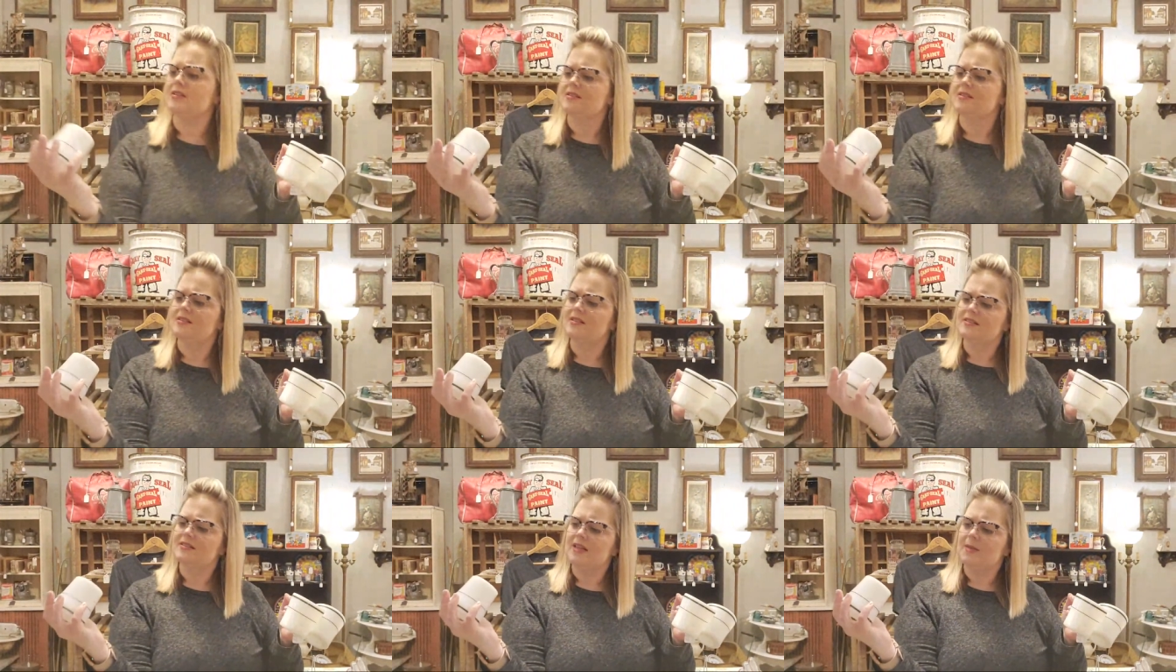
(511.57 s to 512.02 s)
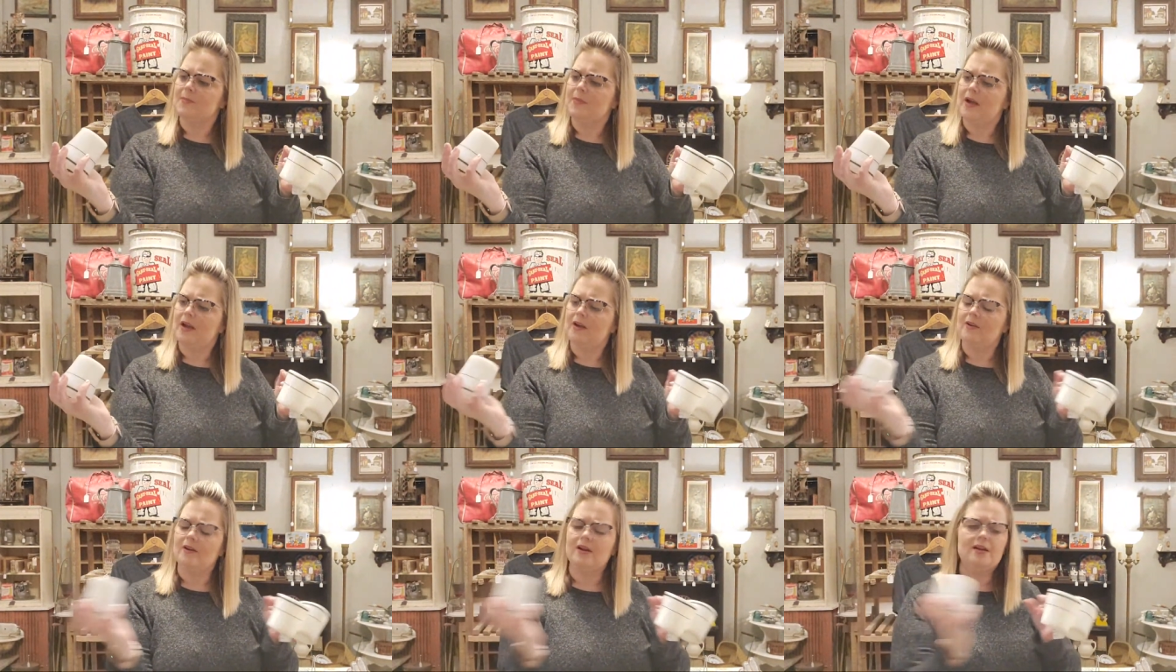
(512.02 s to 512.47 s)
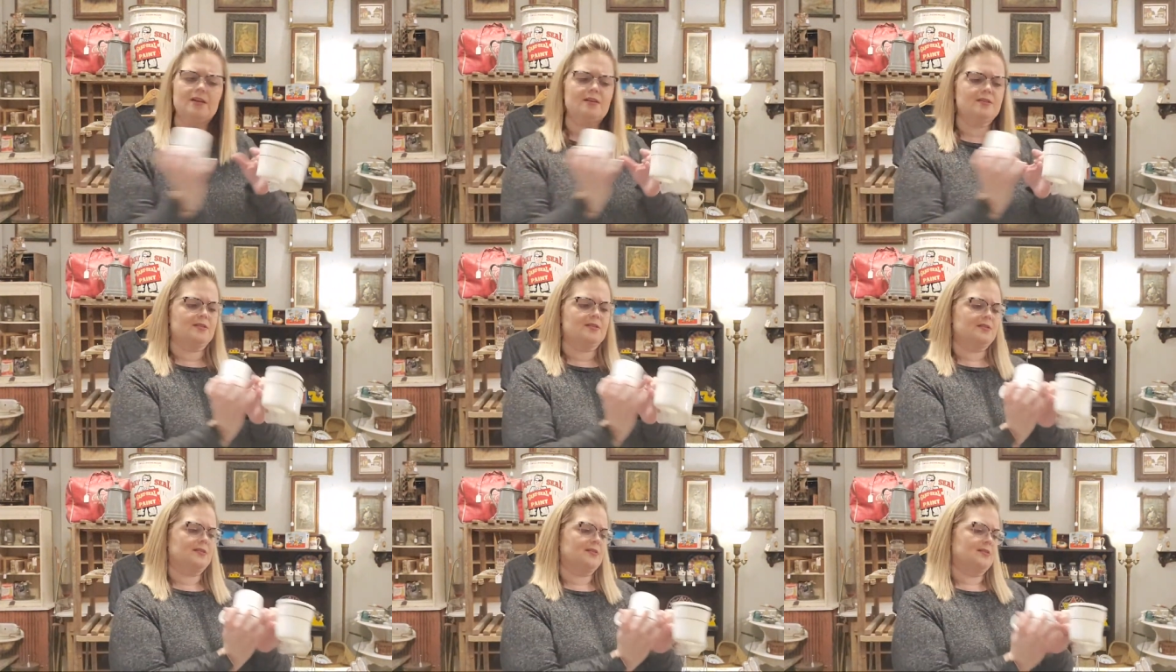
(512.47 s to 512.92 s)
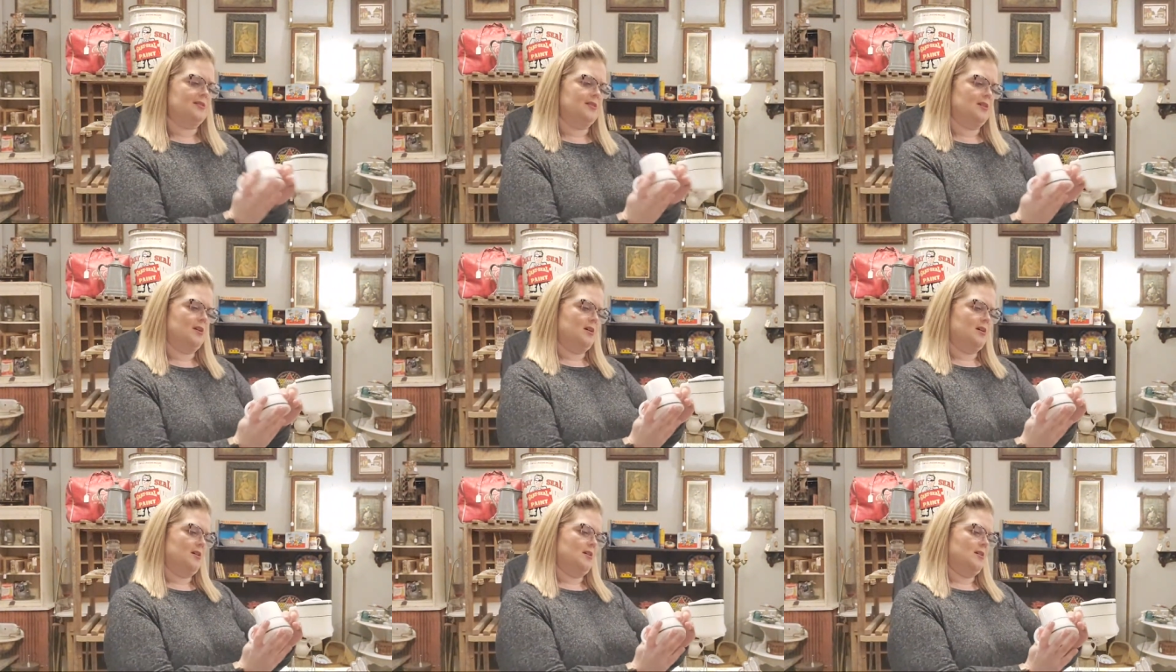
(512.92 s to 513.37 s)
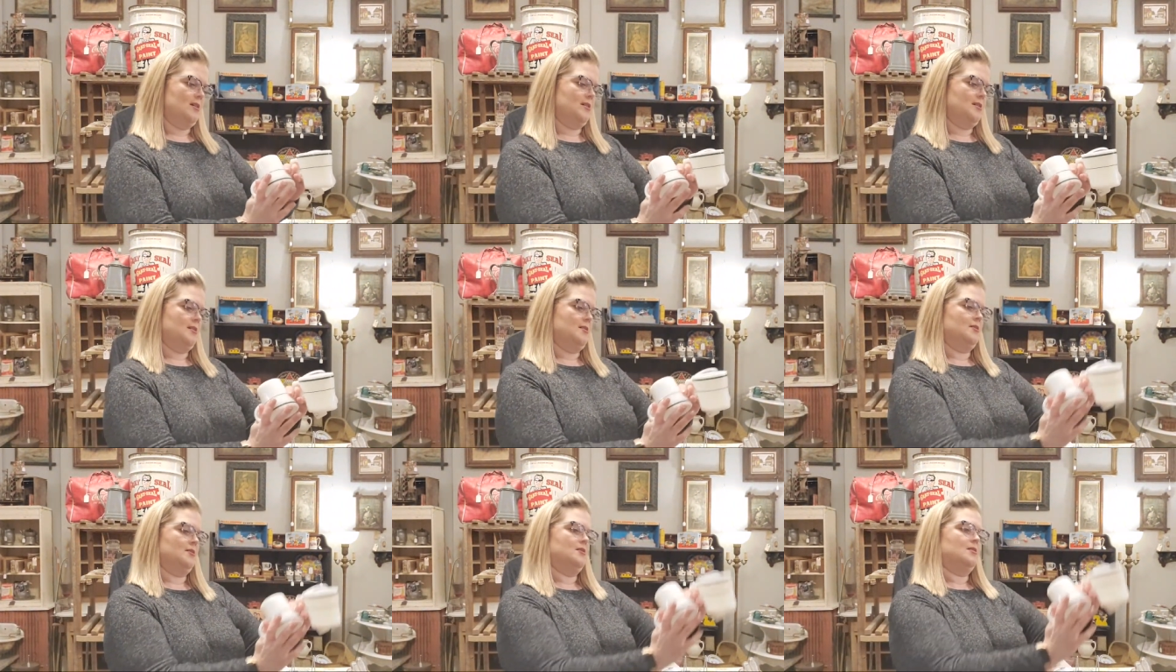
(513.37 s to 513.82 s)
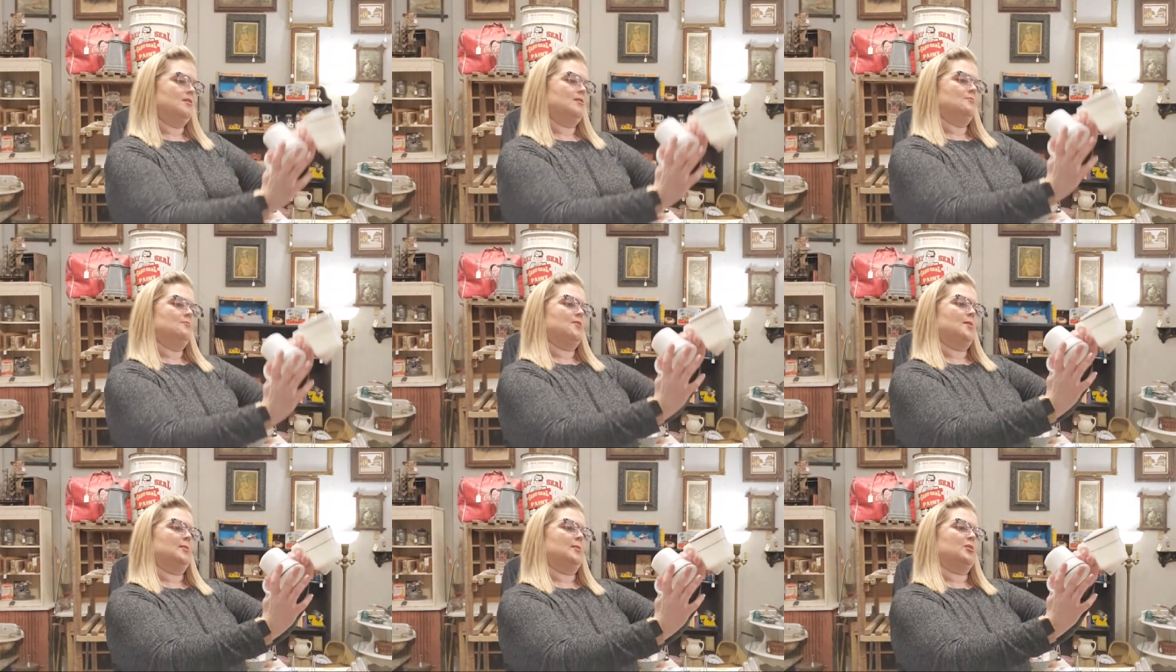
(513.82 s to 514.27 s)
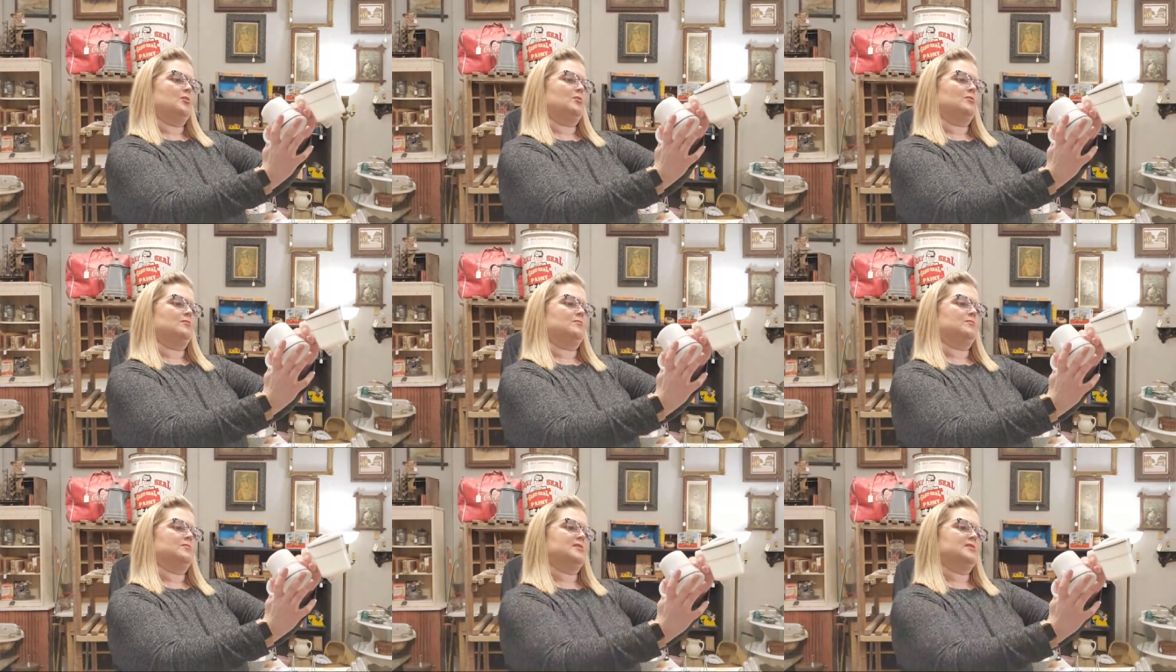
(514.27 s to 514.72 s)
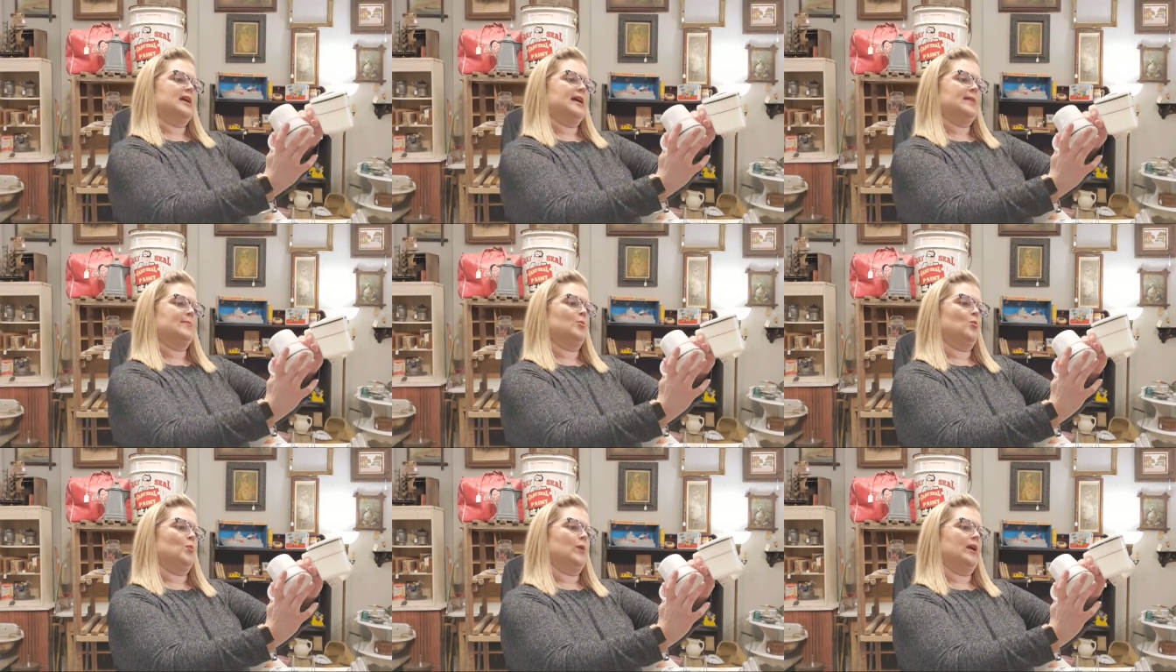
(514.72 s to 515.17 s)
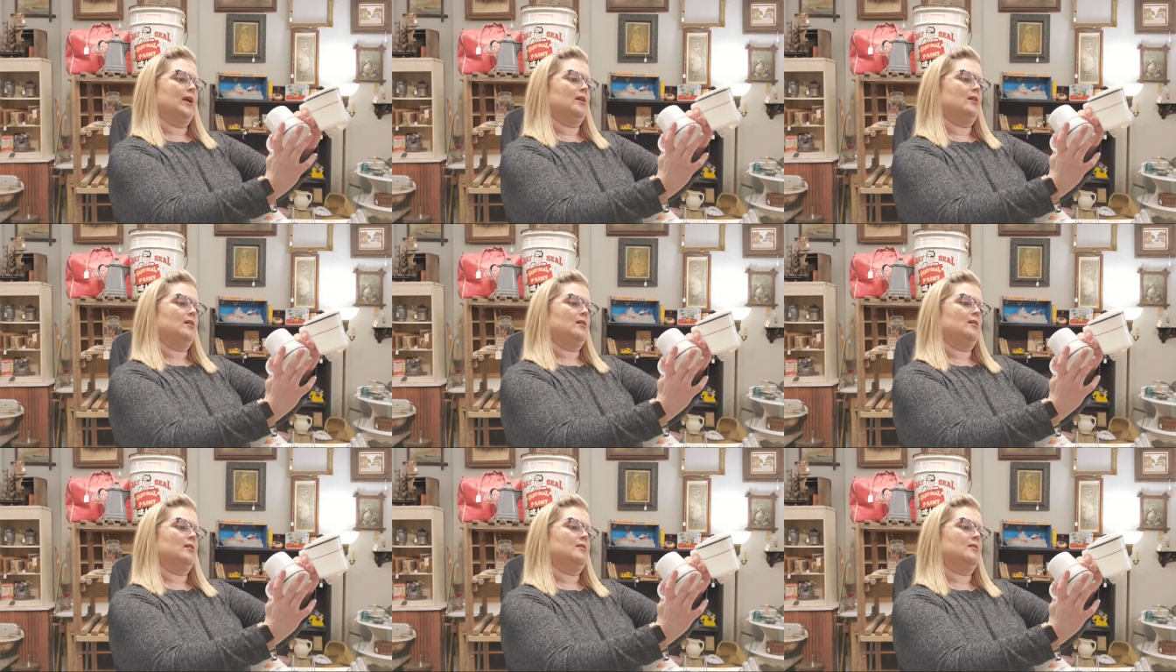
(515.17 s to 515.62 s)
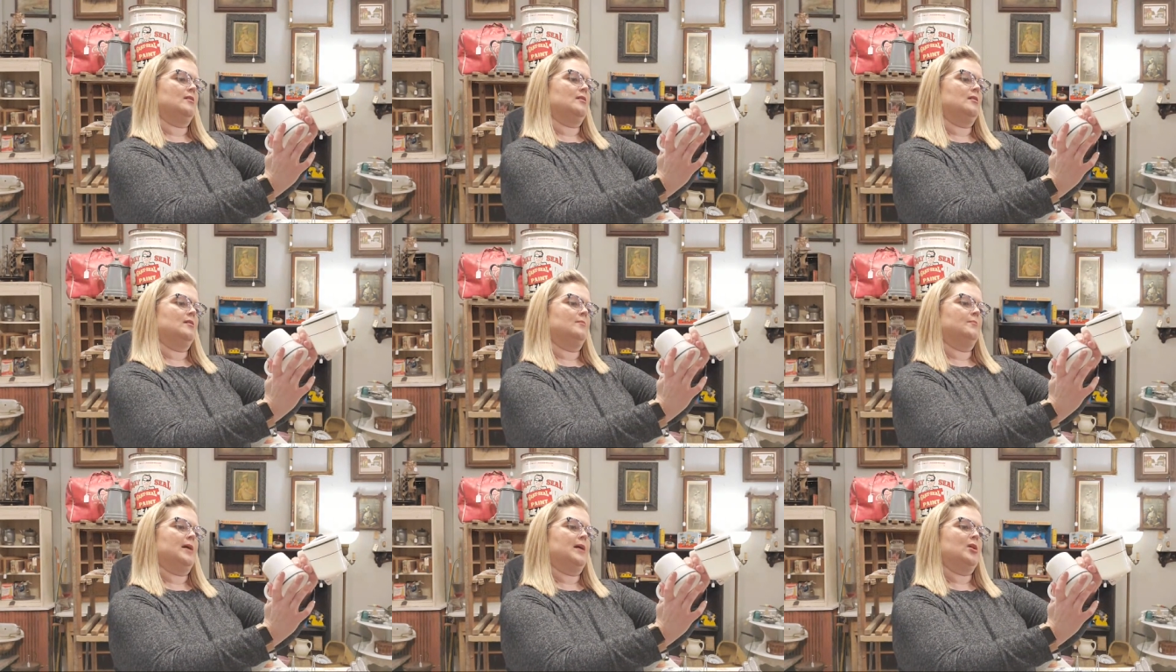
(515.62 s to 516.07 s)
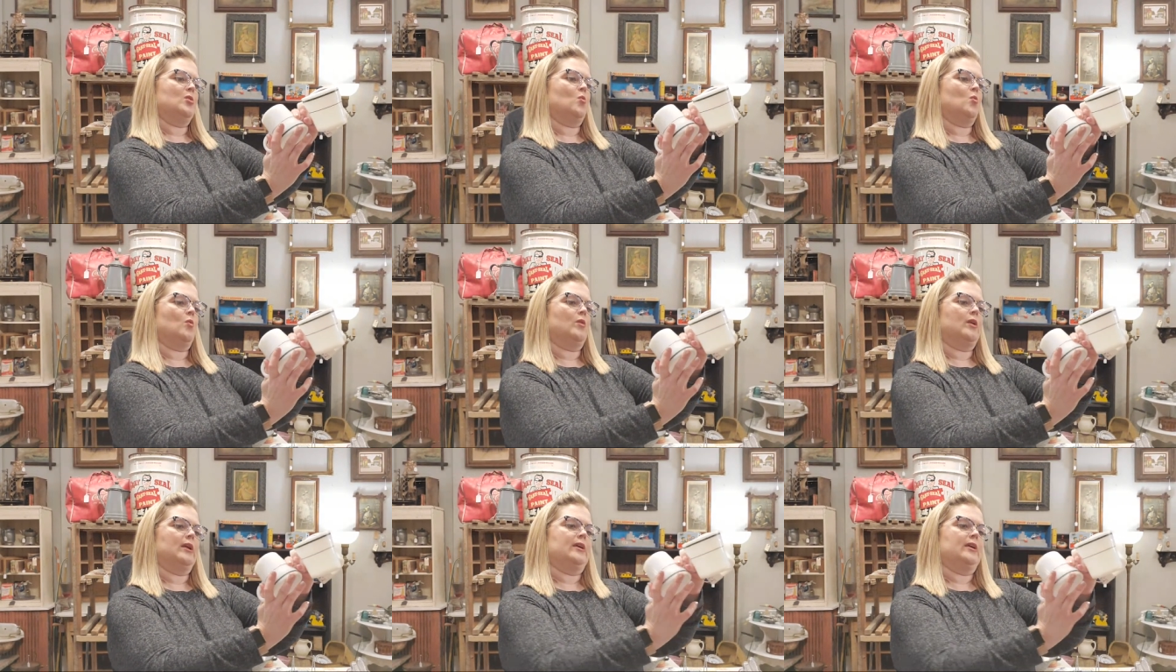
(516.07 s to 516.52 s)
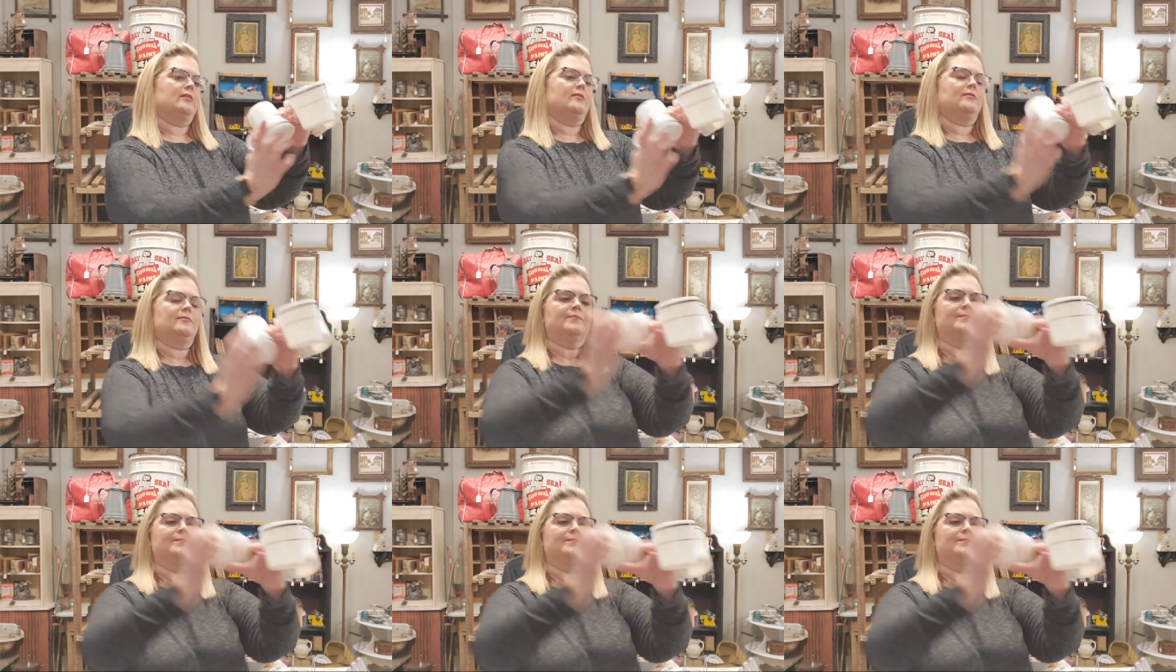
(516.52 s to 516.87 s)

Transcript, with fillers: else does it say? Pyrex, uh, tableware by Corning.